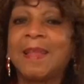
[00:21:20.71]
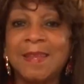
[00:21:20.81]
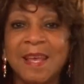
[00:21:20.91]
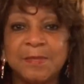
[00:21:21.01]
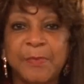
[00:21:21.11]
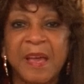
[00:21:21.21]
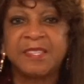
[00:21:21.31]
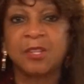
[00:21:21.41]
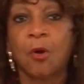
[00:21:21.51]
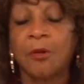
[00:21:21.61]
Let's
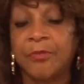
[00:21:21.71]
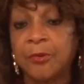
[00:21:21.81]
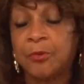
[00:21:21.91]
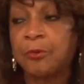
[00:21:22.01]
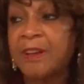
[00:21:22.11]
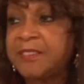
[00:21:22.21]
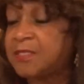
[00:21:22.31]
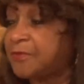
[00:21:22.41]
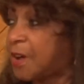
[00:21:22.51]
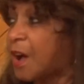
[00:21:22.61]
base it on the
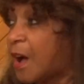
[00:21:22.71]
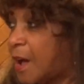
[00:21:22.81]
grace of God.